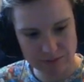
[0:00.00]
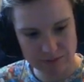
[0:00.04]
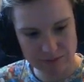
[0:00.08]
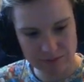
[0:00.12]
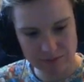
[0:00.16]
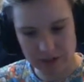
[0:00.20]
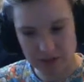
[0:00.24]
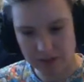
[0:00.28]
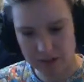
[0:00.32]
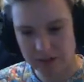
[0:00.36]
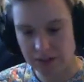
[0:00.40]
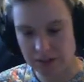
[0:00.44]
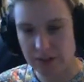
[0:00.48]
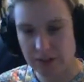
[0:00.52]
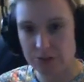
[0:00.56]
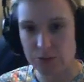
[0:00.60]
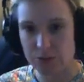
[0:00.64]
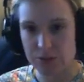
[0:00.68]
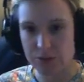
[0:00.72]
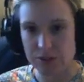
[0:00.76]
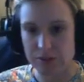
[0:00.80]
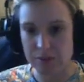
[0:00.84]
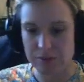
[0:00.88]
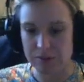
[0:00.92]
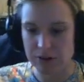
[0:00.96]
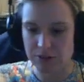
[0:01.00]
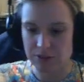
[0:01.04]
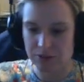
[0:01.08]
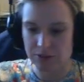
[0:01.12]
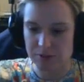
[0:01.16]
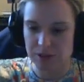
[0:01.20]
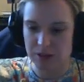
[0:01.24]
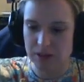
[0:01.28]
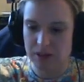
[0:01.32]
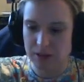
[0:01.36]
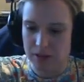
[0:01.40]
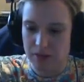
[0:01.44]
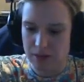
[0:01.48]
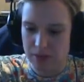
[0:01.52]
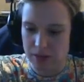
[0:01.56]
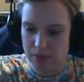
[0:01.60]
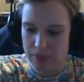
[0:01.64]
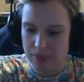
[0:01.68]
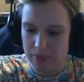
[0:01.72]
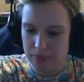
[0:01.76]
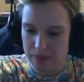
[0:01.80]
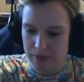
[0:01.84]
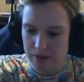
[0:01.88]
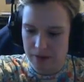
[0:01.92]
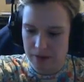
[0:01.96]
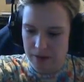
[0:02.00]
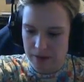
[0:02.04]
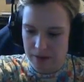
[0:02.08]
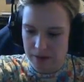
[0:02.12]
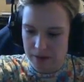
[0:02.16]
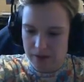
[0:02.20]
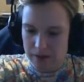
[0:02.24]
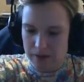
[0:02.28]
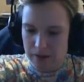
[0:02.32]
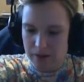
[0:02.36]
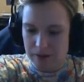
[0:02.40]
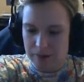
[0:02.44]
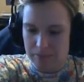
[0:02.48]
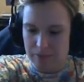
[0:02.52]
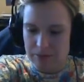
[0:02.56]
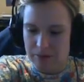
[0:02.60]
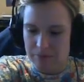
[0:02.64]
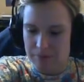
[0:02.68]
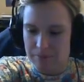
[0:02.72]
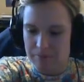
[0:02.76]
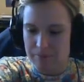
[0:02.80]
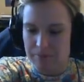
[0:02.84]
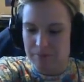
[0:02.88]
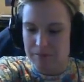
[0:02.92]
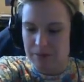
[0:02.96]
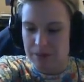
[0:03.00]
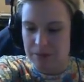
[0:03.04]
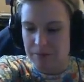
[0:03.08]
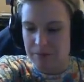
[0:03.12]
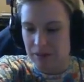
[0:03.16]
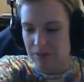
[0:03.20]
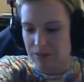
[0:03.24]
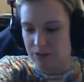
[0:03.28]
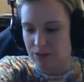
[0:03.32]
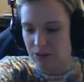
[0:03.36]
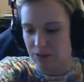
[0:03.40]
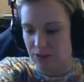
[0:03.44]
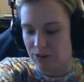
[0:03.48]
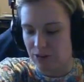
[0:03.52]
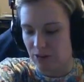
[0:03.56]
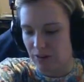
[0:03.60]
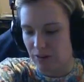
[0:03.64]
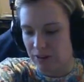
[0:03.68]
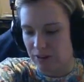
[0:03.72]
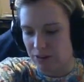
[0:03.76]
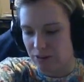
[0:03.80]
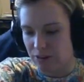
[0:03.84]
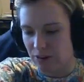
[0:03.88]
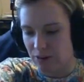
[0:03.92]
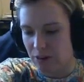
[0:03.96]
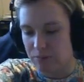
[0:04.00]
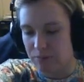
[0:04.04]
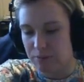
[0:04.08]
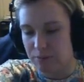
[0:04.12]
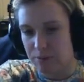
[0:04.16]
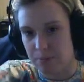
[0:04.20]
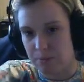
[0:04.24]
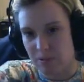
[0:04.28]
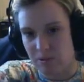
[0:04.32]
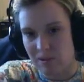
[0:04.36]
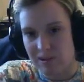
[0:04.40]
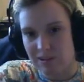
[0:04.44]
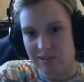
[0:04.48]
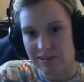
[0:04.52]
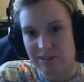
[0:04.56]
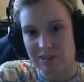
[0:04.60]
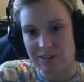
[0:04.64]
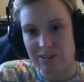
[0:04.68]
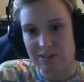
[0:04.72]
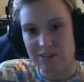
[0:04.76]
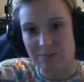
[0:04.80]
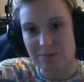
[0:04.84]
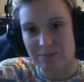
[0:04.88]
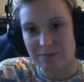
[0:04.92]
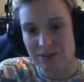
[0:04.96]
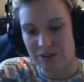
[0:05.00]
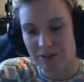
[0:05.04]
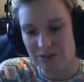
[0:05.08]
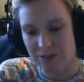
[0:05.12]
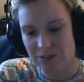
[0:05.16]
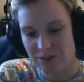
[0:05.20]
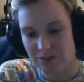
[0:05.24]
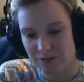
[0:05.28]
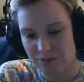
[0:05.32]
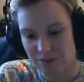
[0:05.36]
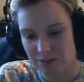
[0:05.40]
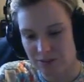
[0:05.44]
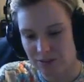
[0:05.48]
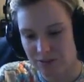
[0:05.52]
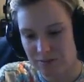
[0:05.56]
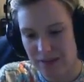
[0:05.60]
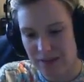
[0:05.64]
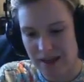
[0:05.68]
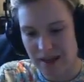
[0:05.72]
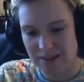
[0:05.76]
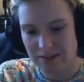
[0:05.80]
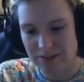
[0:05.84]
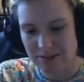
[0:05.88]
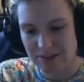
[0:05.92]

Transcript: I think is what they're meant to be. But people are just starting to up the prices because of the demand.